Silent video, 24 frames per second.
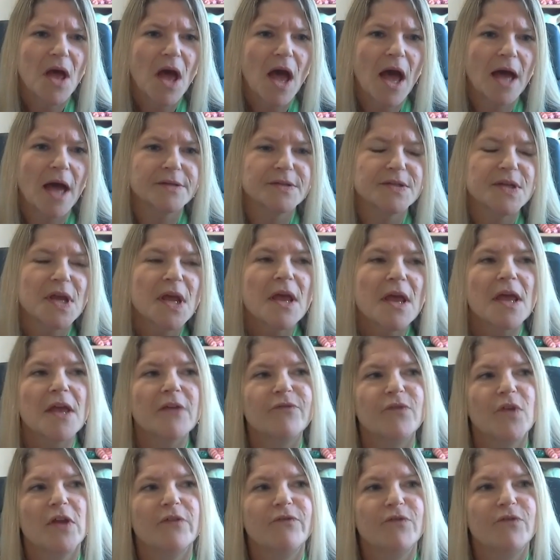And
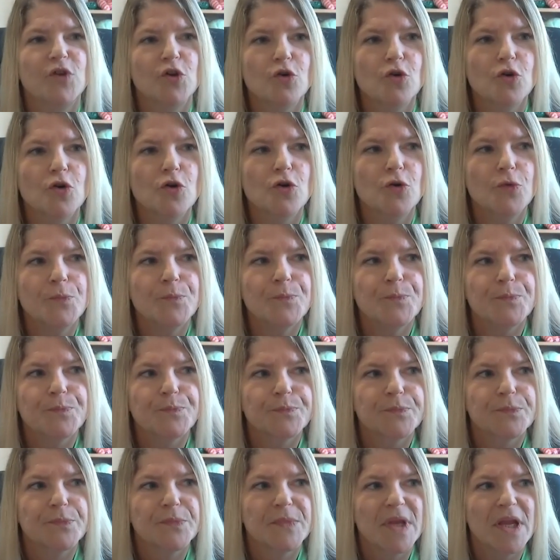if you
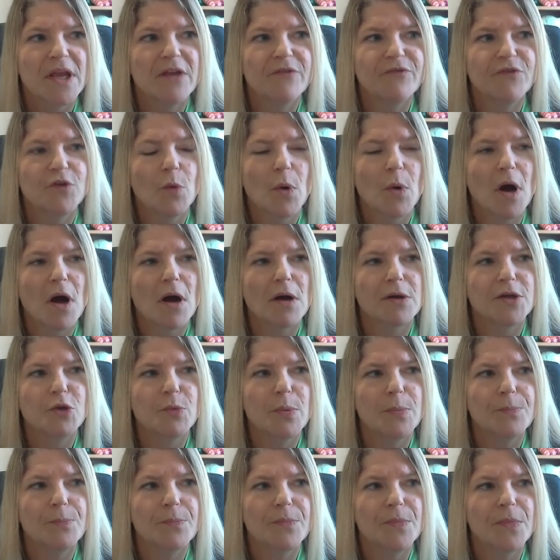
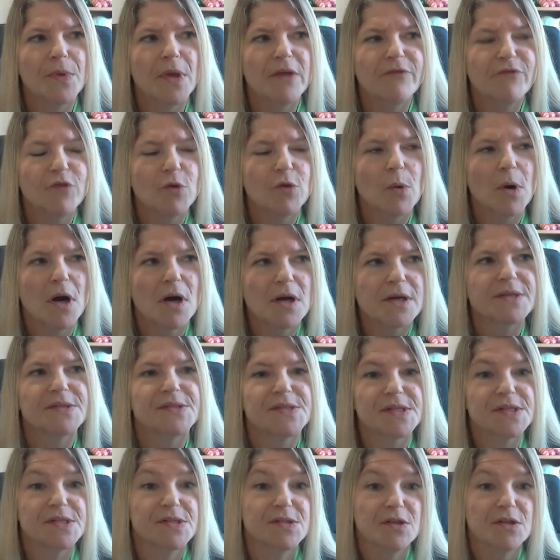are
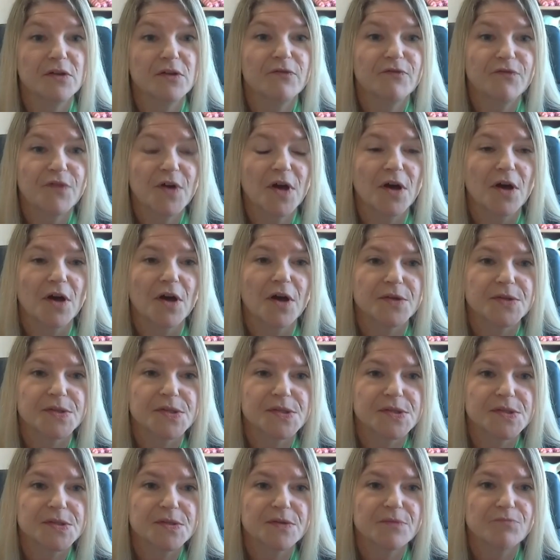consistent at
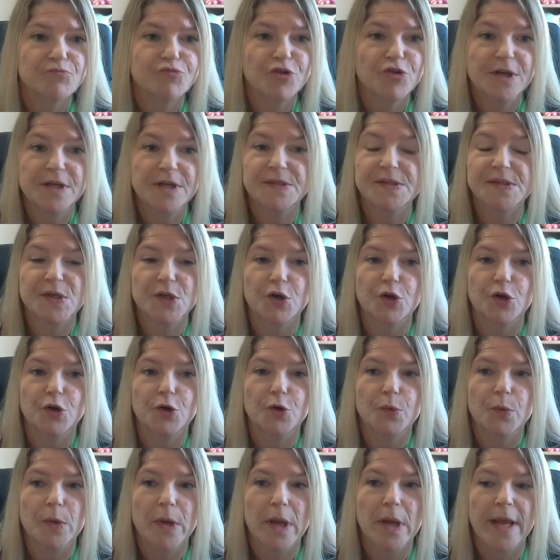first, pretty
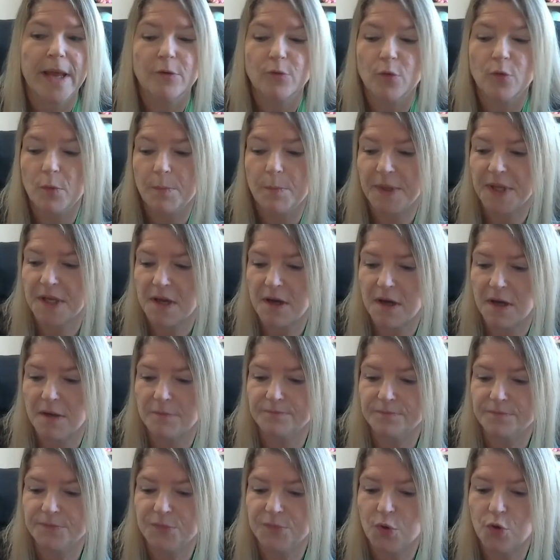soon it will
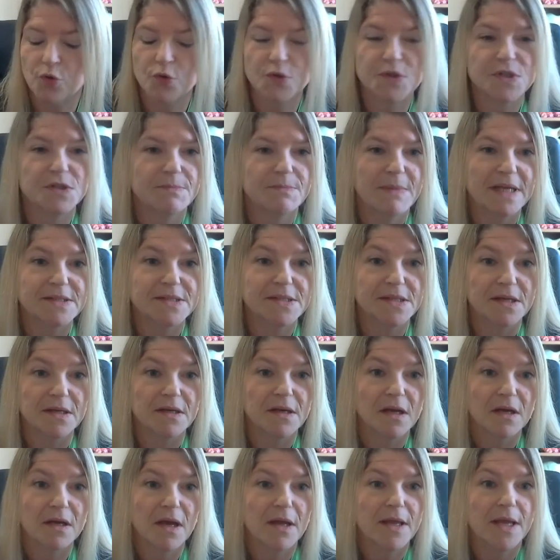become automatic.
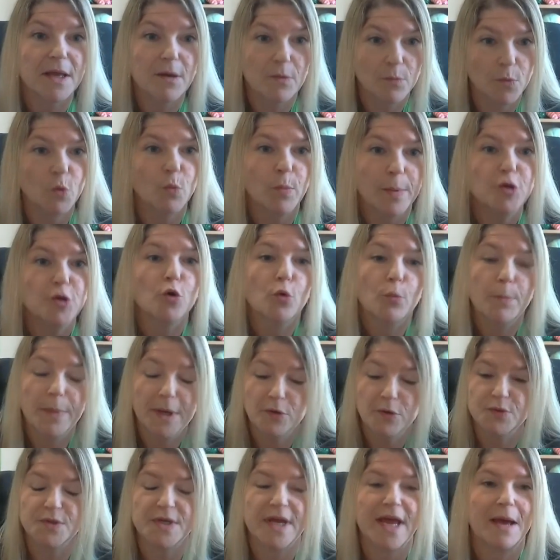Like you'll
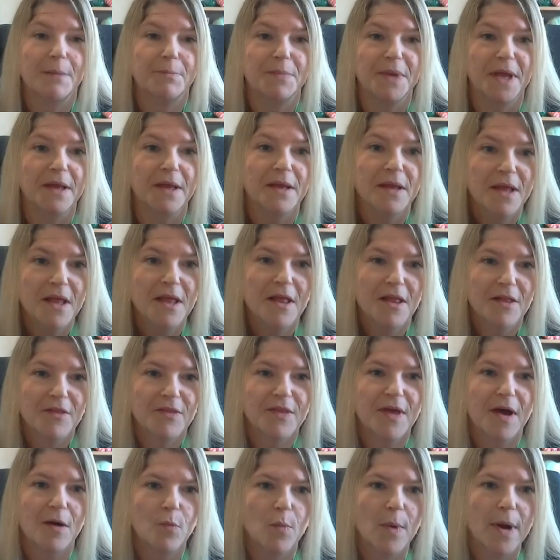build a habit
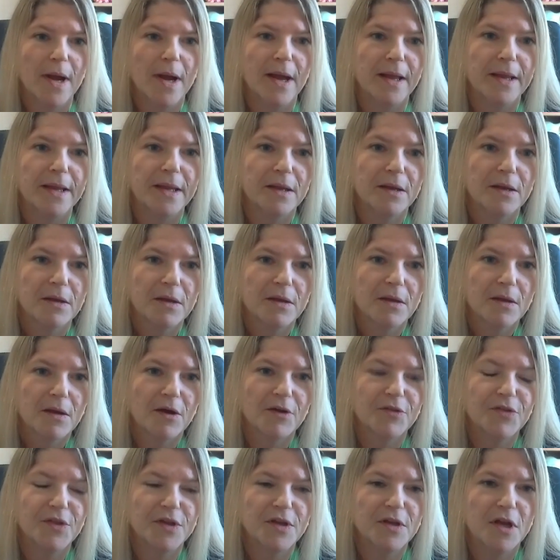that way.
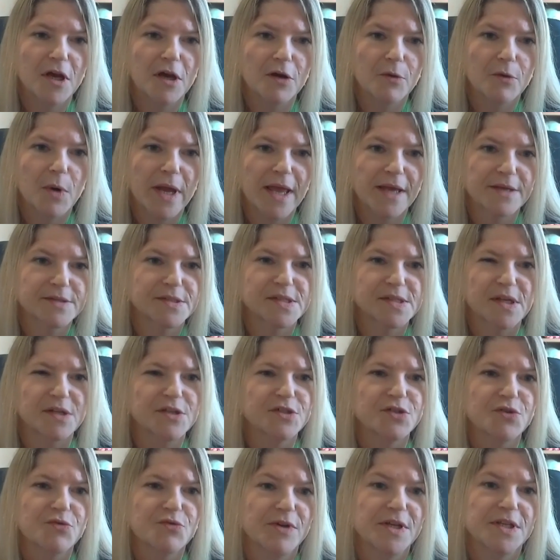I think, you know, I
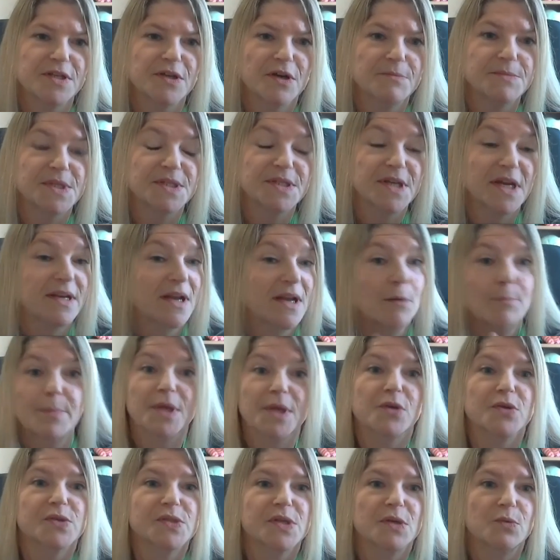exercise 3 times a day now
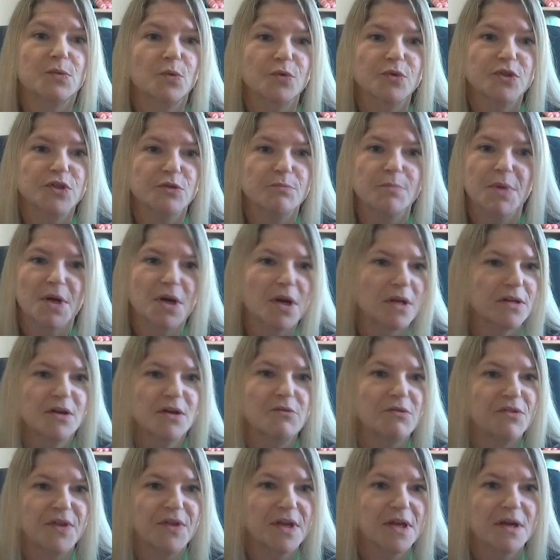because I want to, but I
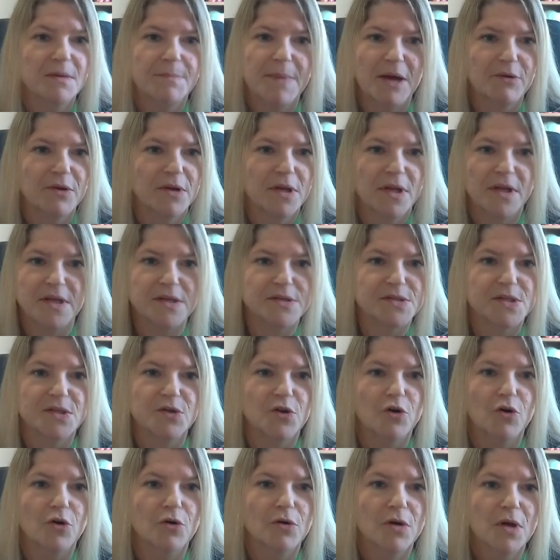don't think about it, and it's
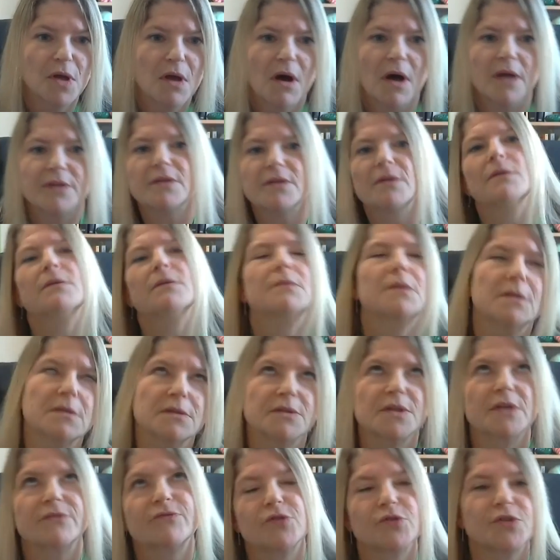not, oh
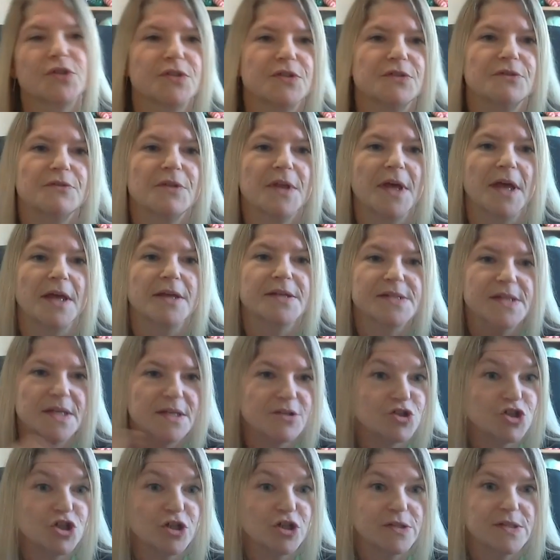God, I've got to do this.
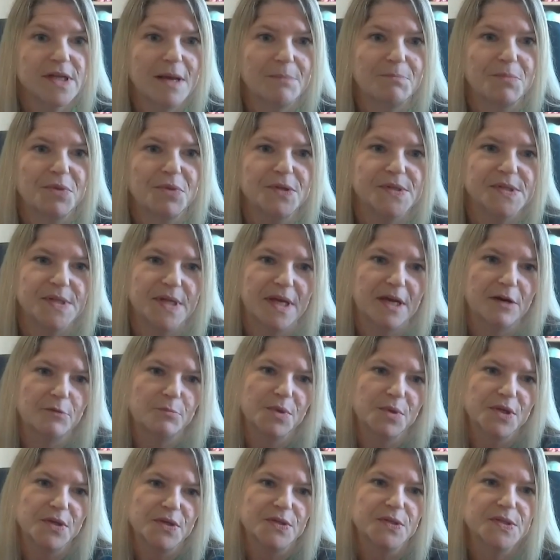It just happens now
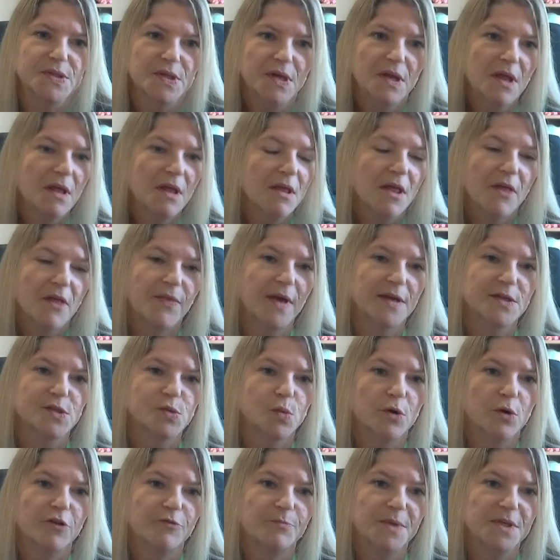because that's
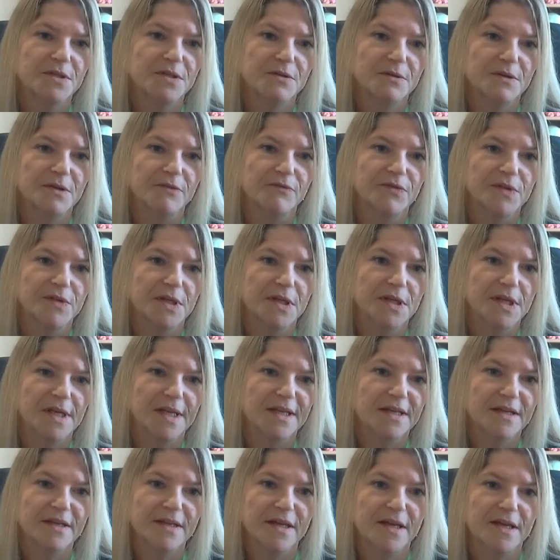what I've been doing for
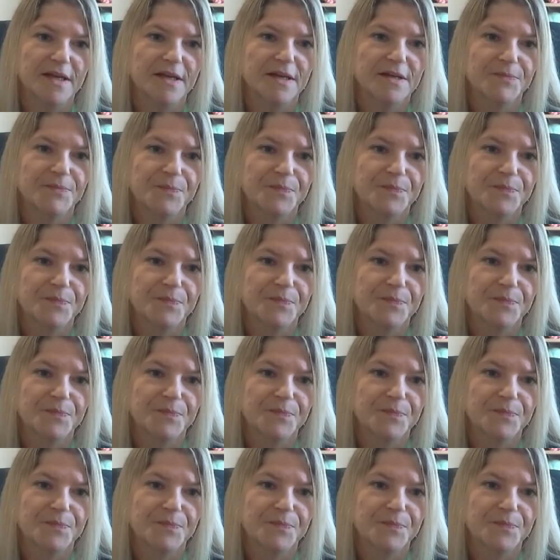nearly a year.